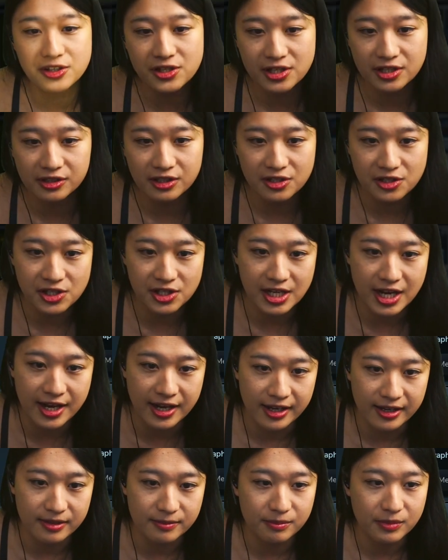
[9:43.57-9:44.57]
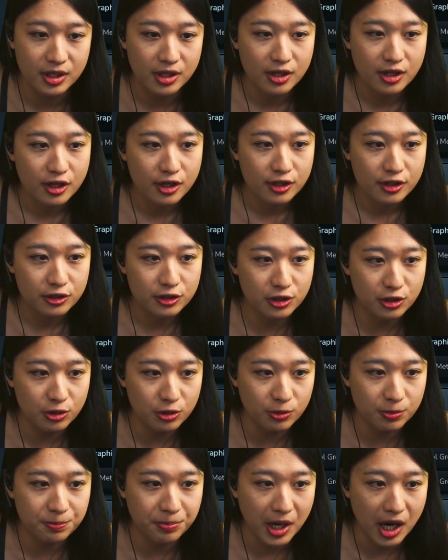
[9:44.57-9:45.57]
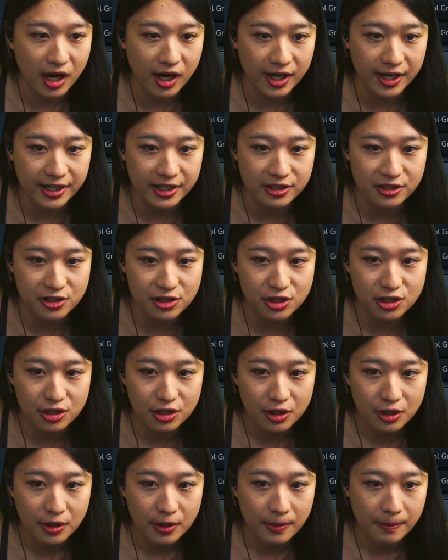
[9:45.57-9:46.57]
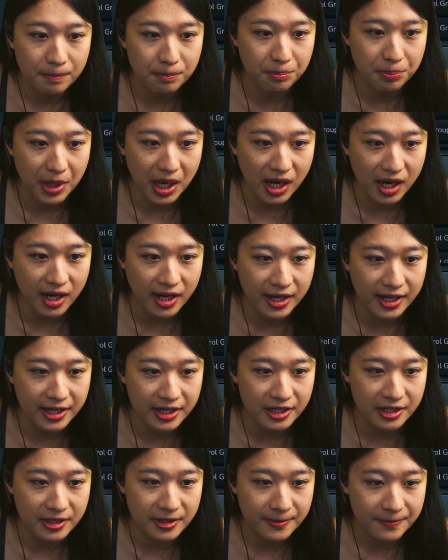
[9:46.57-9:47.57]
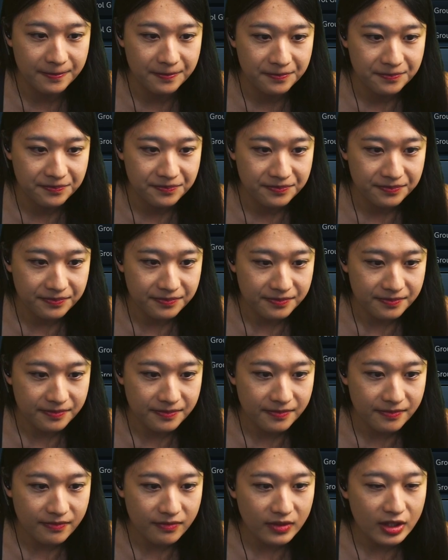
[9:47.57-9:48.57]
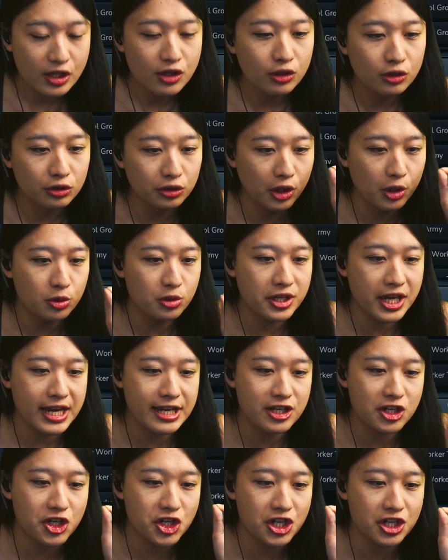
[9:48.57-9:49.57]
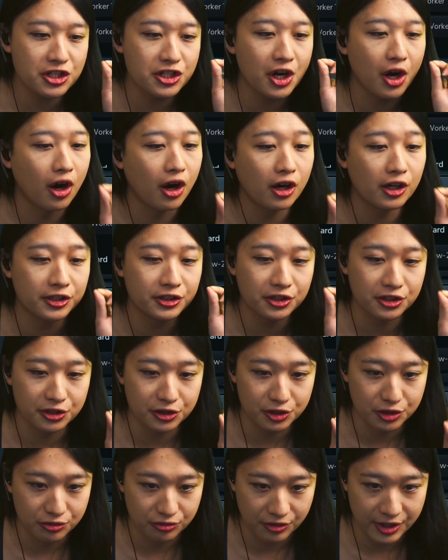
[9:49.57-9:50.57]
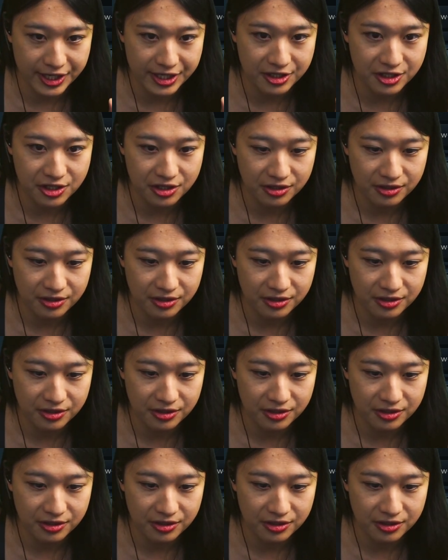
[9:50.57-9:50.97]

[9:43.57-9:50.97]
in this game, you bind by location on the grid.